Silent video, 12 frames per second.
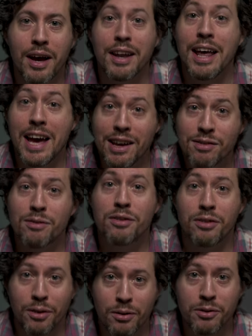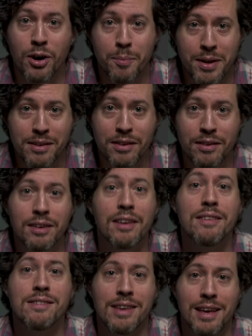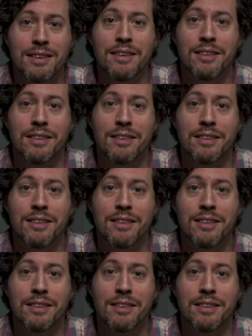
and Extra Shot commented and said